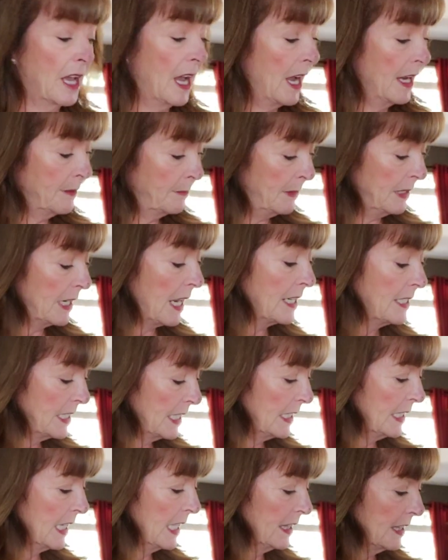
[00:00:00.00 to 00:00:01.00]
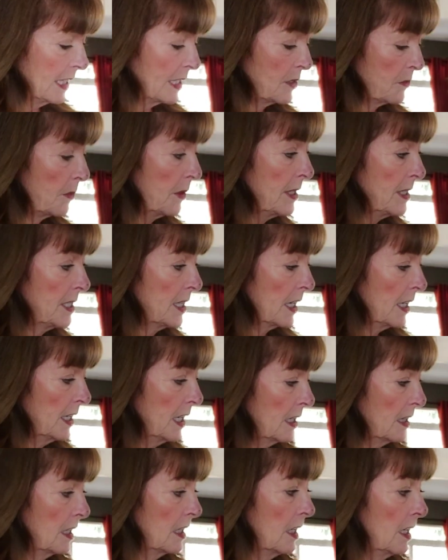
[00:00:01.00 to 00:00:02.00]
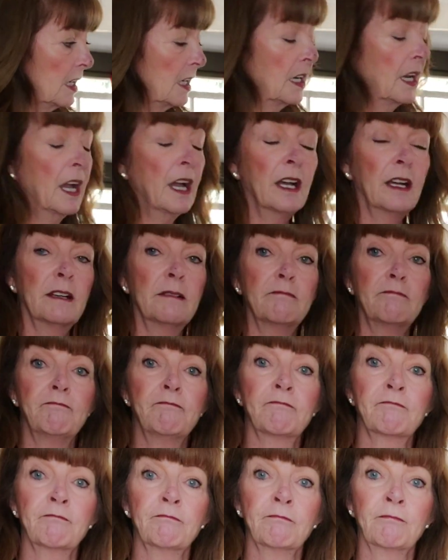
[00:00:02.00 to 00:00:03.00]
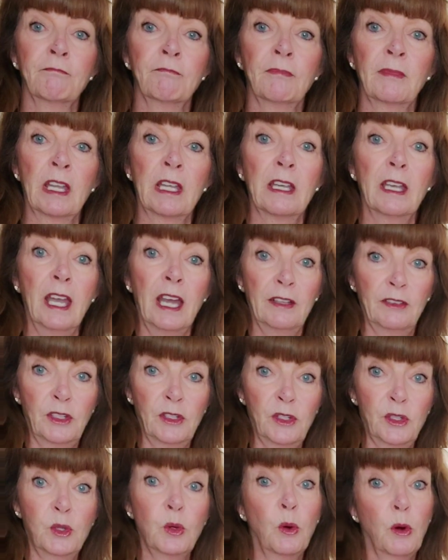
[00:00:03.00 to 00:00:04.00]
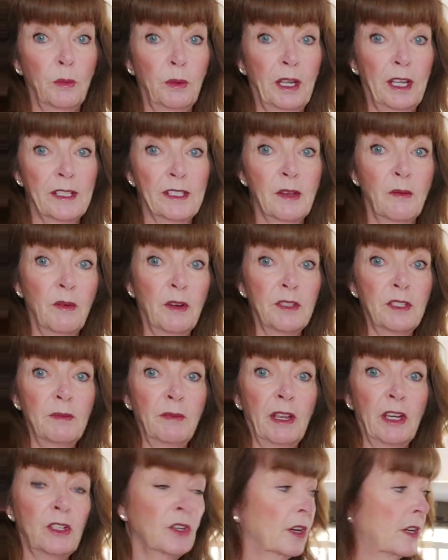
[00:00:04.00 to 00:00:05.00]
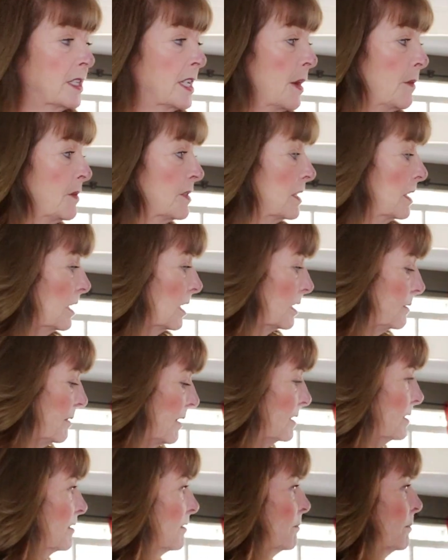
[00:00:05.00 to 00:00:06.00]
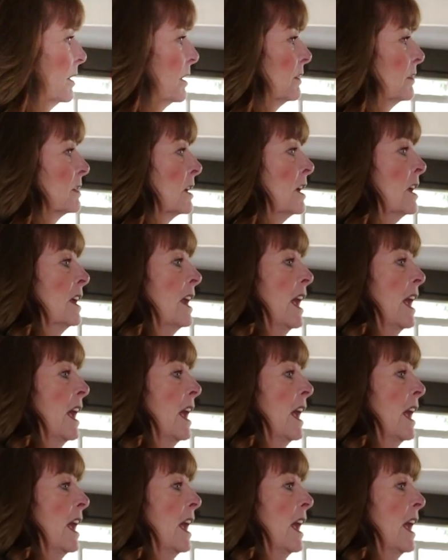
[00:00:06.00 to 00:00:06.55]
I mean, I did get this one done at the store because I wanted to make sure, because that was an expensive belt.